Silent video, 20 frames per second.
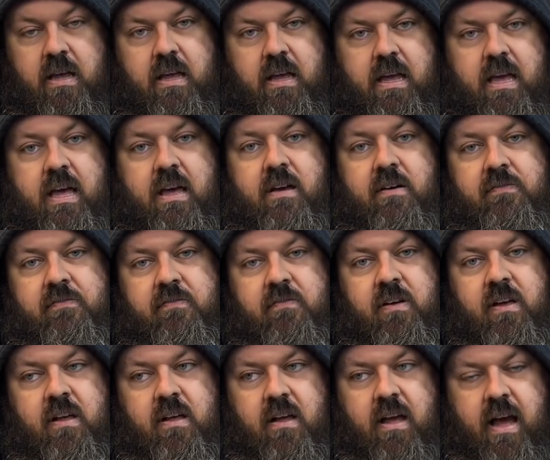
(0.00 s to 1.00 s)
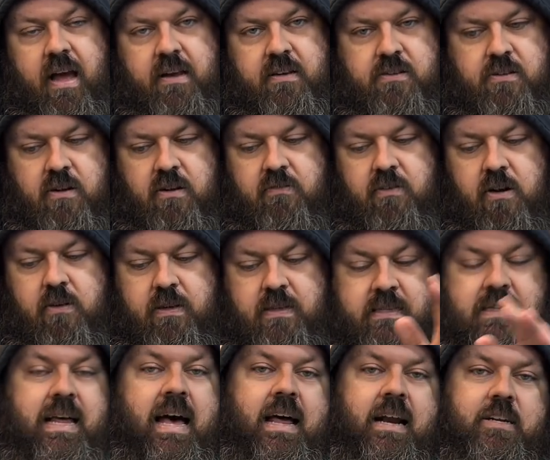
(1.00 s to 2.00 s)
If a servo is
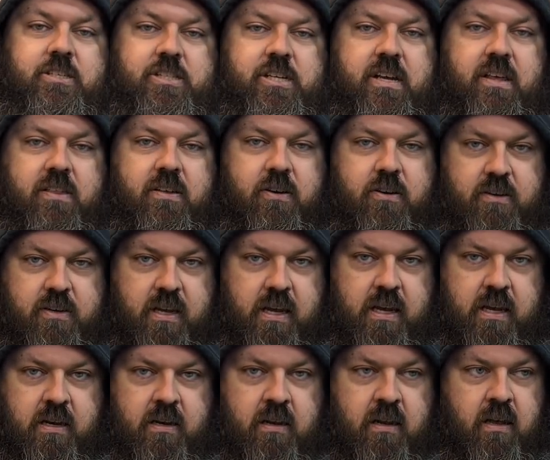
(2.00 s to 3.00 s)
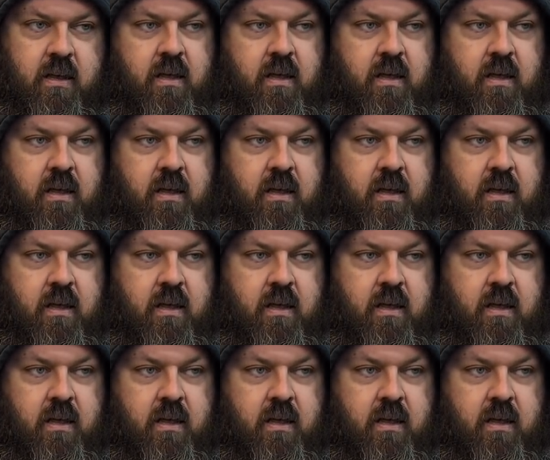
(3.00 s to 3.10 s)
not a G13,